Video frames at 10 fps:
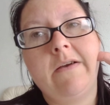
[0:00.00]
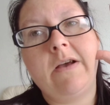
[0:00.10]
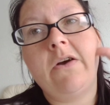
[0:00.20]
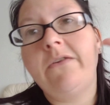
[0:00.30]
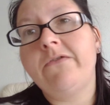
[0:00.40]

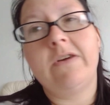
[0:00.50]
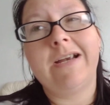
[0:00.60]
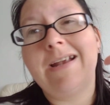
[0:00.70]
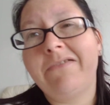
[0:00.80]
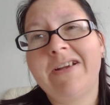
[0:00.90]
Either I
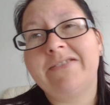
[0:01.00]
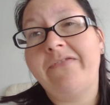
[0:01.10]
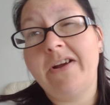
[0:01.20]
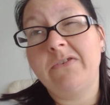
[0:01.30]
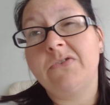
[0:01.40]
can have it as a
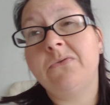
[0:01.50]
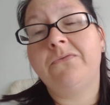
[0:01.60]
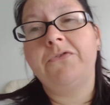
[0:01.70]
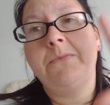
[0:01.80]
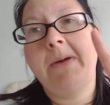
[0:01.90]
voucher or
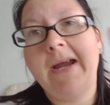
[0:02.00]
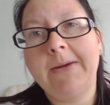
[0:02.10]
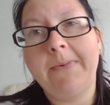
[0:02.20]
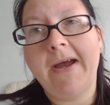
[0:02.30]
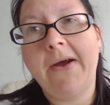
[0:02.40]
through
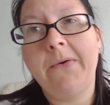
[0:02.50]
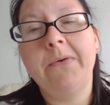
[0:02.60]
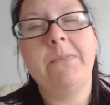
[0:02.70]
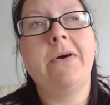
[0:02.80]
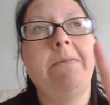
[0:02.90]
PayPal,
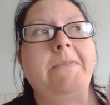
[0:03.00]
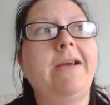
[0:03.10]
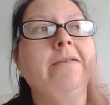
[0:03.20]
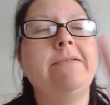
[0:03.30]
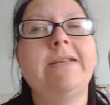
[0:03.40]
but I'm
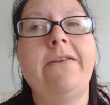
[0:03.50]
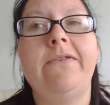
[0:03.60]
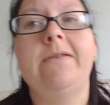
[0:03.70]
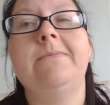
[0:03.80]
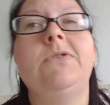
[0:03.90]
now
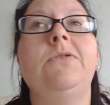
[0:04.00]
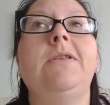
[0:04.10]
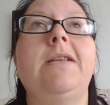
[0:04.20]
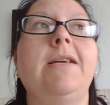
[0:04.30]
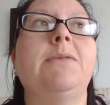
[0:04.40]
saving up to
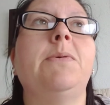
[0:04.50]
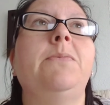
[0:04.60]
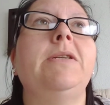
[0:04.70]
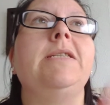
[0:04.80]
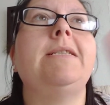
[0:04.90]
the next one,
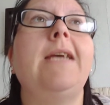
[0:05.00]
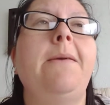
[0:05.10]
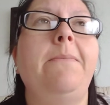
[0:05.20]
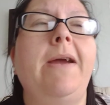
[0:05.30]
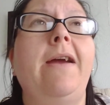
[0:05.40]
which is
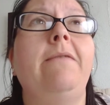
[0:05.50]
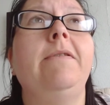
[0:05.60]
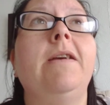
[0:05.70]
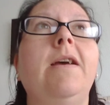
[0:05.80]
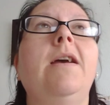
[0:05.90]

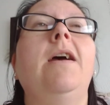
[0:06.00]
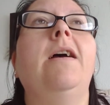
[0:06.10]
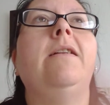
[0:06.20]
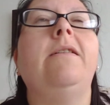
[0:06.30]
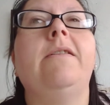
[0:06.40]
£10,
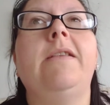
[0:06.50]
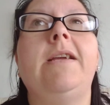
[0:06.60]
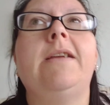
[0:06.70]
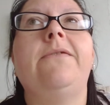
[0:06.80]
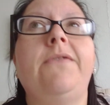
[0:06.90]
and then I
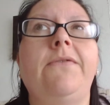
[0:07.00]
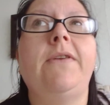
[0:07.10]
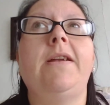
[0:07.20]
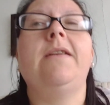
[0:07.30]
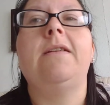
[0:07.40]
think it's
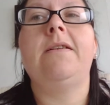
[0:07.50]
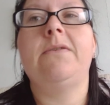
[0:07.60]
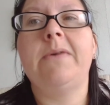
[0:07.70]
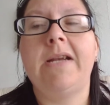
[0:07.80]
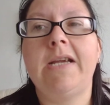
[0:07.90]
£15 and then
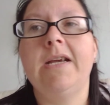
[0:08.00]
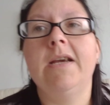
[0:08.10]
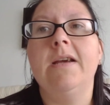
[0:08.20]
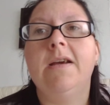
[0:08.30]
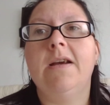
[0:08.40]
£20.
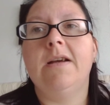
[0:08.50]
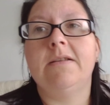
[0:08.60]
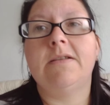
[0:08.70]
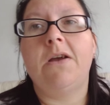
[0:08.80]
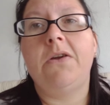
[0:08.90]

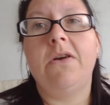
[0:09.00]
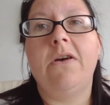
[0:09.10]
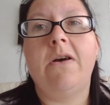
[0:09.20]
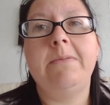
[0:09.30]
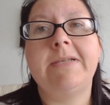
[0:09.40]
So
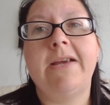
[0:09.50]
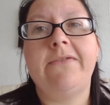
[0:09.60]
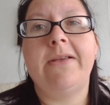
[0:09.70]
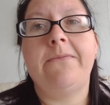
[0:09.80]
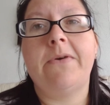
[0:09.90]
I'm
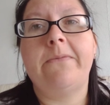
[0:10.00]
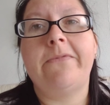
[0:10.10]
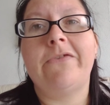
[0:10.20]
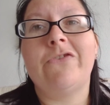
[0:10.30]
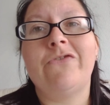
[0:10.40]
saving them up
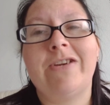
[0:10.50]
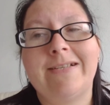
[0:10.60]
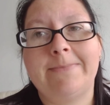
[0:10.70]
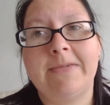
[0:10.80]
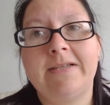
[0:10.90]
for
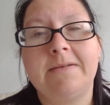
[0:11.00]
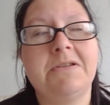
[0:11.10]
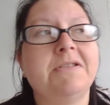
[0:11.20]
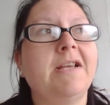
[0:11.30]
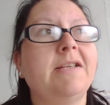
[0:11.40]
Christmas,
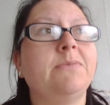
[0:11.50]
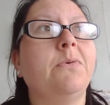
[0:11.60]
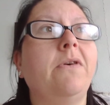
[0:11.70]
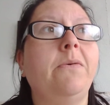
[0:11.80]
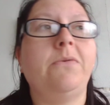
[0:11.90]
because that's
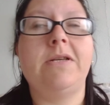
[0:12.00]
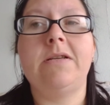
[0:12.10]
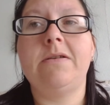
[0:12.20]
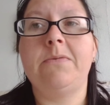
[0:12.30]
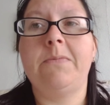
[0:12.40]
what I wanted
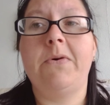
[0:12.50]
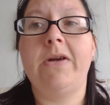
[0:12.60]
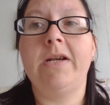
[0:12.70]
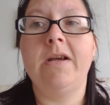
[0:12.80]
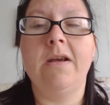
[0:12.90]
to do with
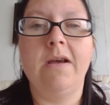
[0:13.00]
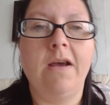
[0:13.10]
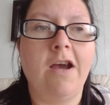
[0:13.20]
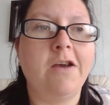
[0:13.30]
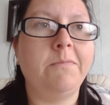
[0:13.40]
mine.
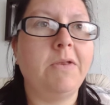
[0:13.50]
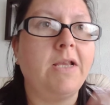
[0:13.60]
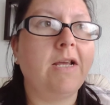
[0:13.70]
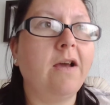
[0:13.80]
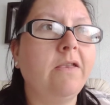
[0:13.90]

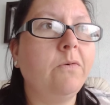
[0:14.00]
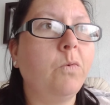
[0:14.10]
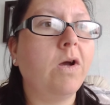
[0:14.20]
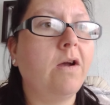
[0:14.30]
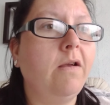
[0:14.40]
The other
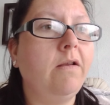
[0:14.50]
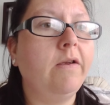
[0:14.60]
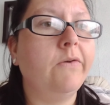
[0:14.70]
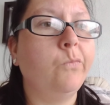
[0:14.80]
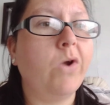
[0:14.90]

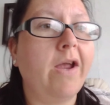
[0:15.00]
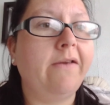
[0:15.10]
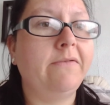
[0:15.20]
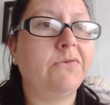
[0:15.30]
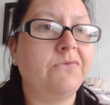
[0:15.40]
one,
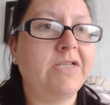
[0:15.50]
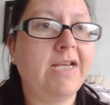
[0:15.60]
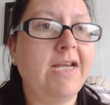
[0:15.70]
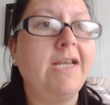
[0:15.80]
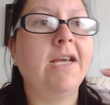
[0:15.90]
where it was a
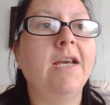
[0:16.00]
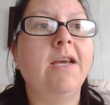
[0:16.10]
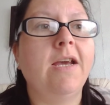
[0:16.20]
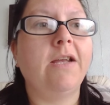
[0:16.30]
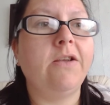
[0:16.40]
receipt
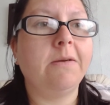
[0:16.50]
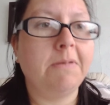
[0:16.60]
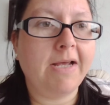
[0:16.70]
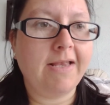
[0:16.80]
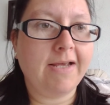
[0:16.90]
and you could
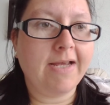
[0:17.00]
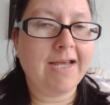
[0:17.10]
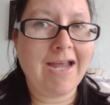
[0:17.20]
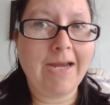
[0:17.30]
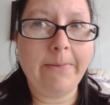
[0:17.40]
play their
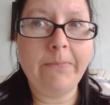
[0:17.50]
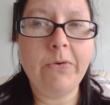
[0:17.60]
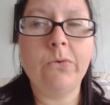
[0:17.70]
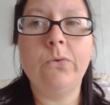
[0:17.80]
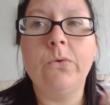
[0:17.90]

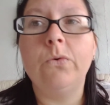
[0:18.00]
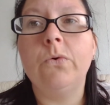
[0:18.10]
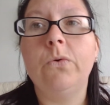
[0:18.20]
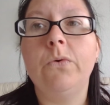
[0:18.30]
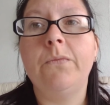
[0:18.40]
game,
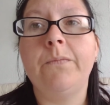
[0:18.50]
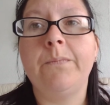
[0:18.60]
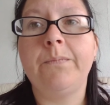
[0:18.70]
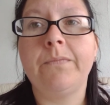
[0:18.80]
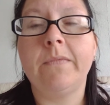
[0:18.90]
or
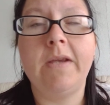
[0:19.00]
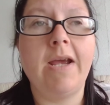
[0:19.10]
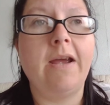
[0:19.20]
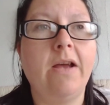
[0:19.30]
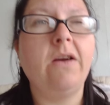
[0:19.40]

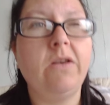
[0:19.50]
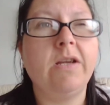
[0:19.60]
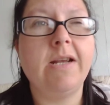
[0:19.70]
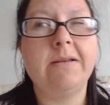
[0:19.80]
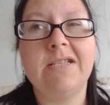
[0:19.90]
yeah, you
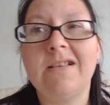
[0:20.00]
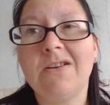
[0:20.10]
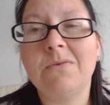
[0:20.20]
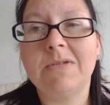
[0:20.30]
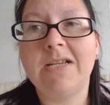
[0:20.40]
can enter the
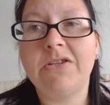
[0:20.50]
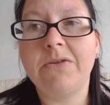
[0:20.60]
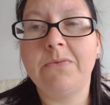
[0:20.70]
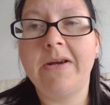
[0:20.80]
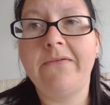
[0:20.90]

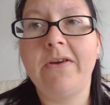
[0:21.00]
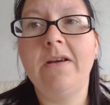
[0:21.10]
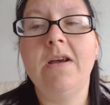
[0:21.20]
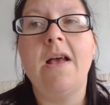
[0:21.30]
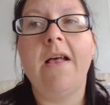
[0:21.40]
competition or whatever.
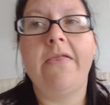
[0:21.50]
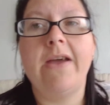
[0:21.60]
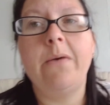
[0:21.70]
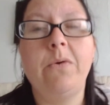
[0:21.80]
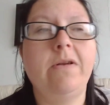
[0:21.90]

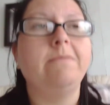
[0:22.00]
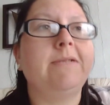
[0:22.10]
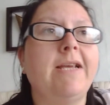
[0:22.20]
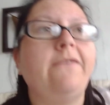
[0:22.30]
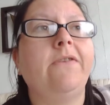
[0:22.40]
That one I'm
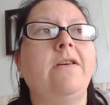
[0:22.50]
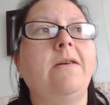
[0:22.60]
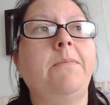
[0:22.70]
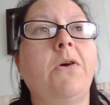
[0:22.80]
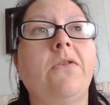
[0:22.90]
saving
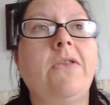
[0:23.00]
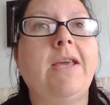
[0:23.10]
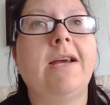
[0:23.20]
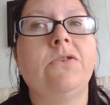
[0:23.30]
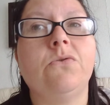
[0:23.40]
up the
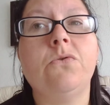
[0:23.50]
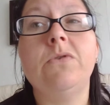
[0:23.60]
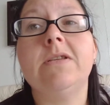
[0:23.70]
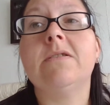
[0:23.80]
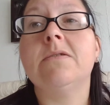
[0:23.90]
actual
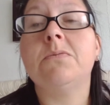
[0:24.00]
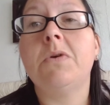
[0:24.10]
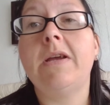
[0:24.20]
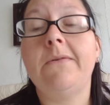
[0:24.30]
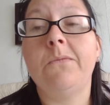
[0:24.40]
coins, because
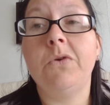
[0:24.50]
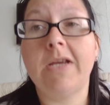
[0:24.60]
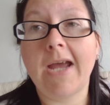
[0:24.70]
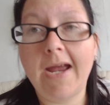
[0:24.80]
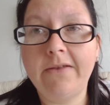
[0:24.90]
what you
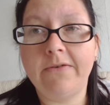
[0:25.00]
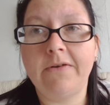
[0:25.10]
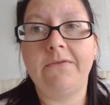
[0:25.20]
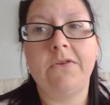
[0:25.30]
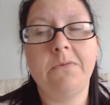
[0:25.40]
can do
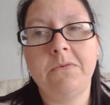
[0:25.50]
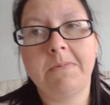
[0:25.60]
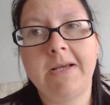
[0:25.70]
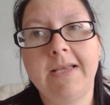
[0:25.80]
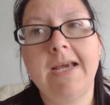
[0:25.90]
if you don't want to
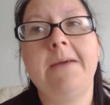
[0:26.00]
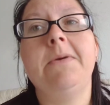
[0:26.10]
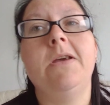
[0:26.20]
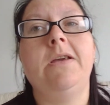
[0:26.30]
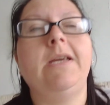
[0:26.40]
play the game,
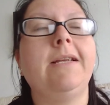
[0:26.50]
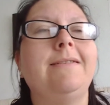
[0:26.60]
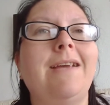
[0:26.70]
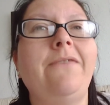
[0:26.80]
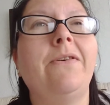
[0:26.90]
you can
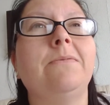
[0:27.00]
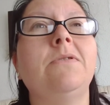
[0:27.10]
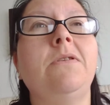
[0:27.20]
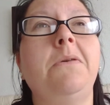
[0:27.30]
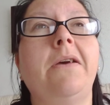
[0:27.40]
save up
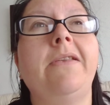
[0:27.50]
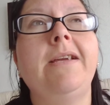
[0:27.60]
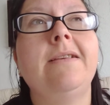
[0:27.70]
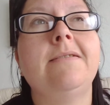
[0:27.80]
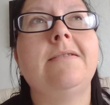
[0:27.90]
to, I
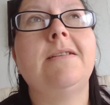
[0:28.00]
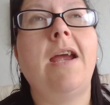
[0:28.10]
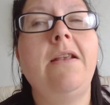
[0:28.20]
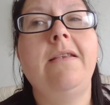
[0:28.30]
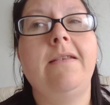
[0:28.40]
think it's
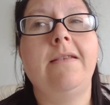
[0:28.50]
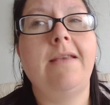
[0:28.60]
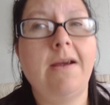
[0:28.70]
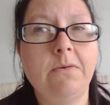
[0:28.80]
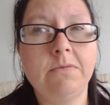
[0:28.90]

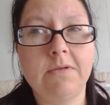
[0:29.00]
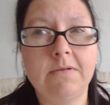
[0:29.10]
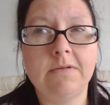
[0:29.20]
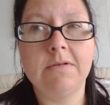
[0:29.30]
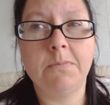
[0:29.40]

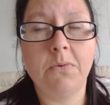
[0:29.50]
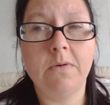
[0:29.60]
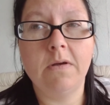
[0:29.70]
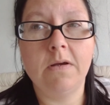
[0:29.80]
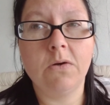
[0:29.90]
10,000
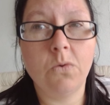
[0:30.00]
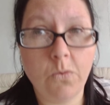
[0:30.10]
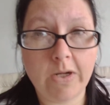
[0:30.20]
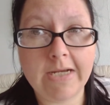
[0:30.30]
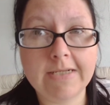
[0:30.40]

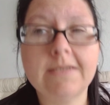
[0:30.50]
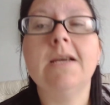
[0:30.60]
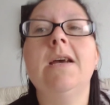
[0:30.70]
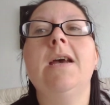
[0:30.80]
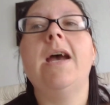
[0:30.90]
coins,
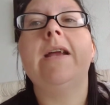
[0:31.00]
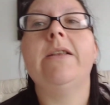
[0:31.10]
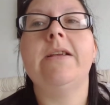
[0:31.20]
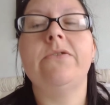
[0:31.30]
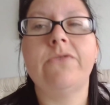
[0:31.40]
and
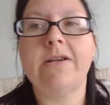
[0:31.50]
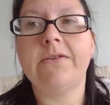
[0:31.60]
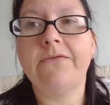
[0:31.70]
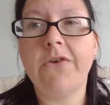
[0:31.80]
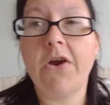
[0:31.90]
then
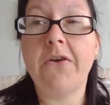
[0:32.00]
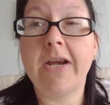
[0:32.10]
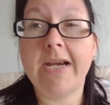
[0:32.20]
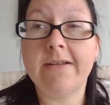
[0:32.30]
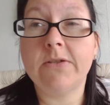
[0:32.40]
transfer it
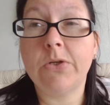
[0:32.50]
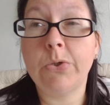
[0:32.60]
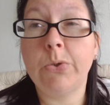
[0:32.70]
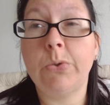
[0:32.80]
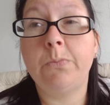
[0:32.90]

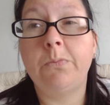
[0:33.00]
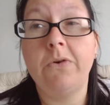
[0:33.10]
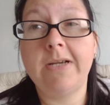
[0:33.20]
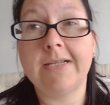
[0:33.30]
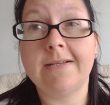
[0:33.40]
into
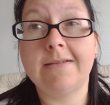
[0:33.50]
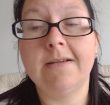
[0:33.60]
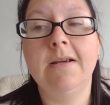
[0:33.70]
prizes.